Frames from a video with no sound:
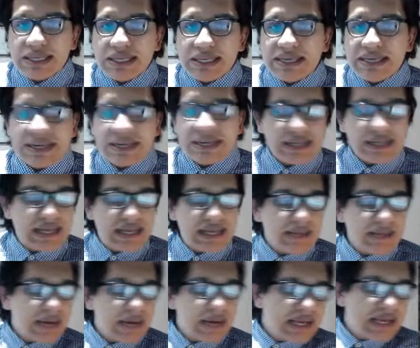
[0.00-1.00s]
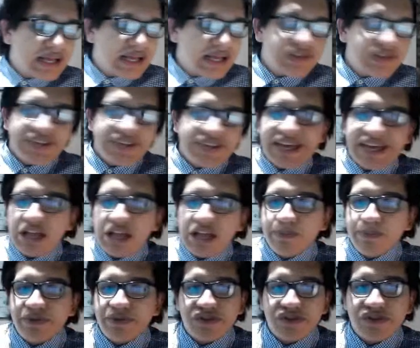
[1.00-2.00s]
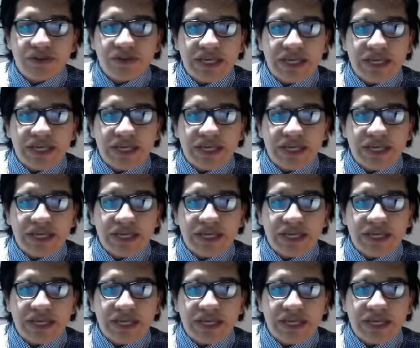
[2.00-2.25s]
can anybody else help from